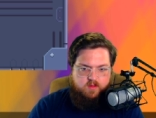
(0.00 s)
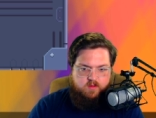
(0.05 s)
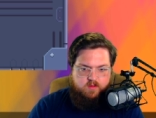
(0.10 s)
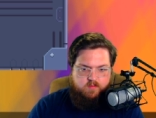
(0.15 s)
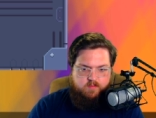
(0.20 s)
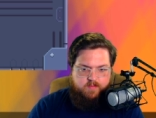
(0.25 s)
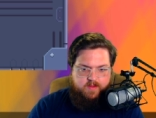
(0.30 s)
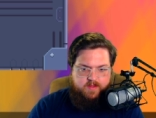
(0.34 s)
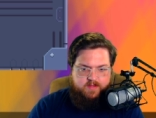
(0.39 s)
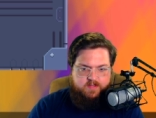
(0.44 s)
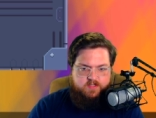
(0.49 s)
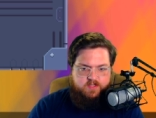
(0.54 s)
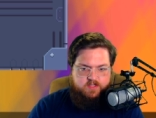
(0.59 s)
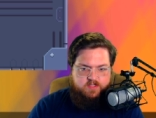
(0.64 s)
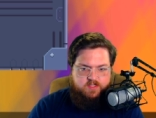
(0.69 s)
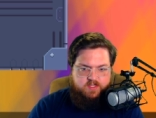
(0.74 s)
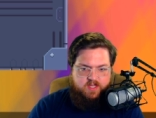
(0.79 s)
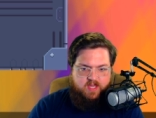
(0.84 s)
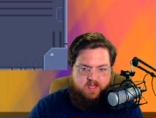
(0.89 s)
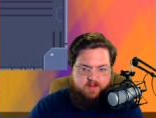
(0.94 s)
Basically, it's
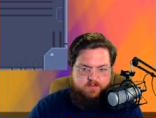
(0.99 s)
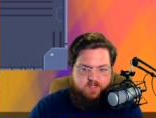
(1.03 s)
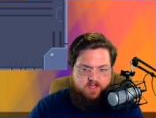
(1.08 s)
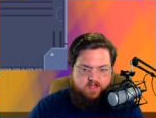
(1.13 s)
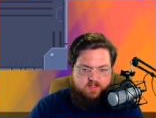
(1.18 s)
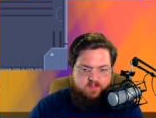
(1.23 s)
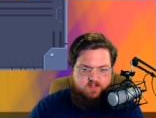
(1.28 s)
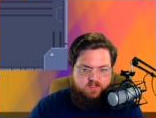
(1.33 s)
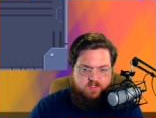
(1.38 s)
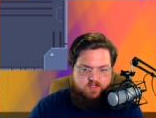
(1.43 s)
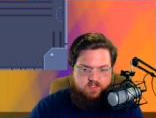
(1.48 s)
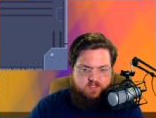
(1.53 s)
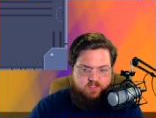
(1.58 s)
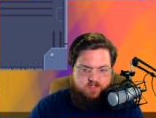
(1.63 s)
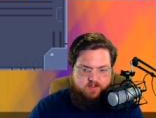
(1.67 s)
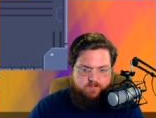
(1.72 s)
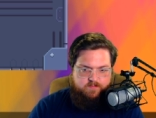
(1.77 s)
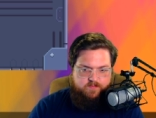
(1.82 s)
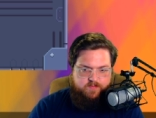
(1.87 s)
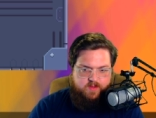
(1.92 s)
the game's hint
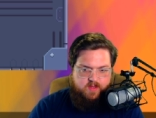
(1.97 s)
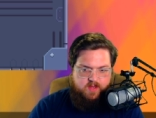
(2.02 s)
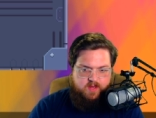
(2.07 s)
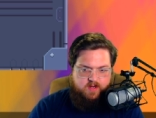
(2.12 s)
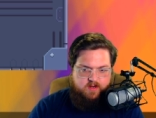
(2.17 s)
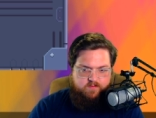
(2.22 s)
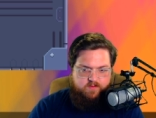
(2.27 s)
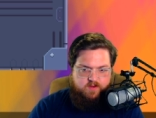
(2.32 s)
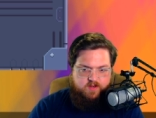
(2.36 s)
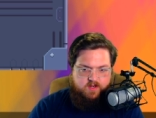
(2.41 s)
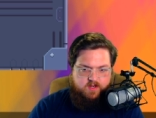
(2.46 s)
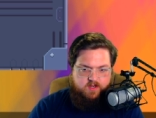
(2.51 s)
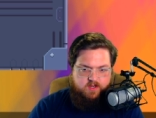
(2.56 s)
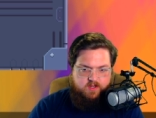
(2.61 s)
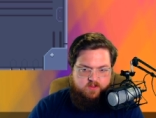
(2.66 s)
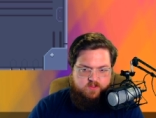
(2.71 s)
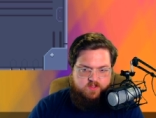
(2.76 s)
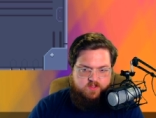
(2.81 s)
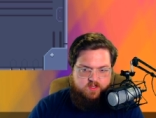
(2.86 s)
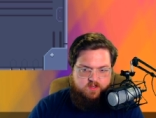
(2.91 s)
system, and if you need to
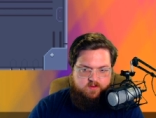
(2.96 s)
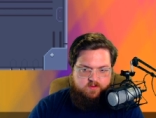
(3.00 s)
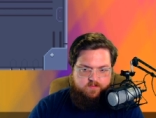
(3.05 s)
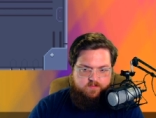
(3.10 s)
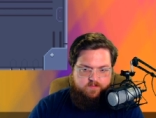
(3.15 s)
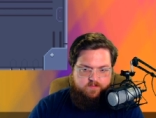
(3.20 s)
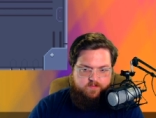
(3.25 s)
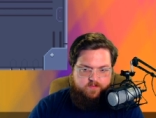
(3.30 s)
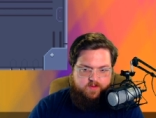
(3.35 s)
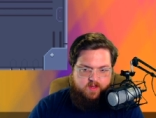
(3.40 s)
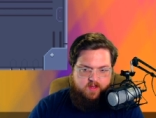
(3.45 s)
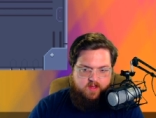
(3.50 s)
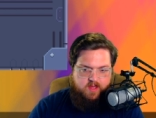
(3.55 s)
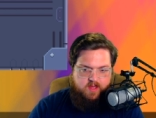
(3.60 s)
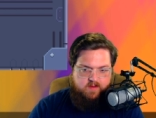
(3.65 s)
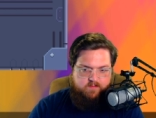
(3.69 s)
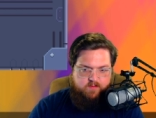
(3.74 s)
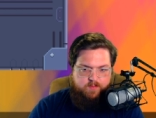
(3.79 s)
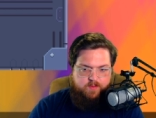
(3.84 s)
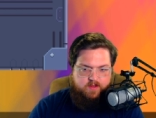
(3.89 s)
use it, uh,
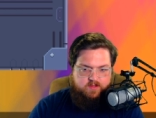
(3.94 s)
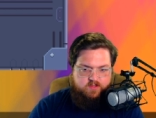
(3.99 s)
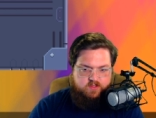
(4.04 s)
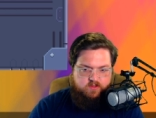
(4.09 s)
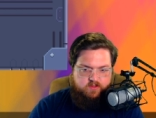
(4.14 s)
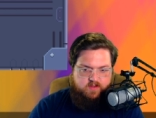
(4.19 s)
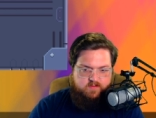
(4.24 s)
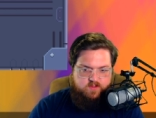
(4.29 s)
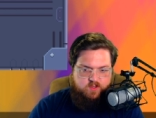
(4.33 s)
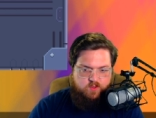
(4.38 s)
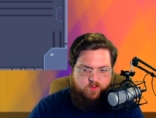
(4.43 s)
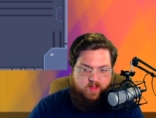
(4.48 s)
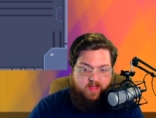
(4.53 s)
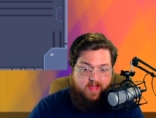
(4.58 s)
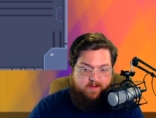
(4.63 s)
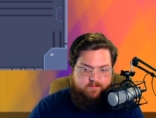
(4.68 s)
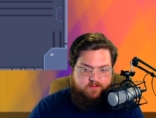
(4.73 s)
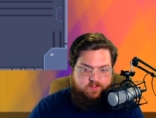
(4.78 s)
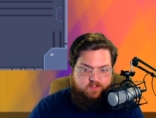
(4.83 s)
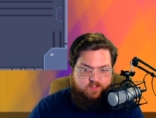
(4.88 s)
every puzzle gives you a
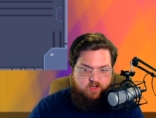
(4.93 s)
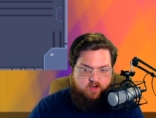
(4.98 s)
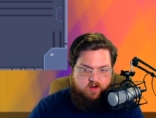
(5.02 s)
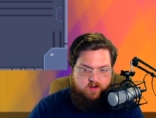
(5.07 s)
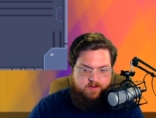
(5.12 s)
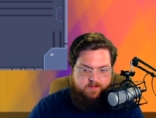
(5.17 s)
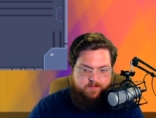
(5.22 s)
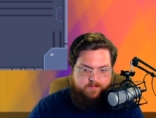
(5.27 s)
half star,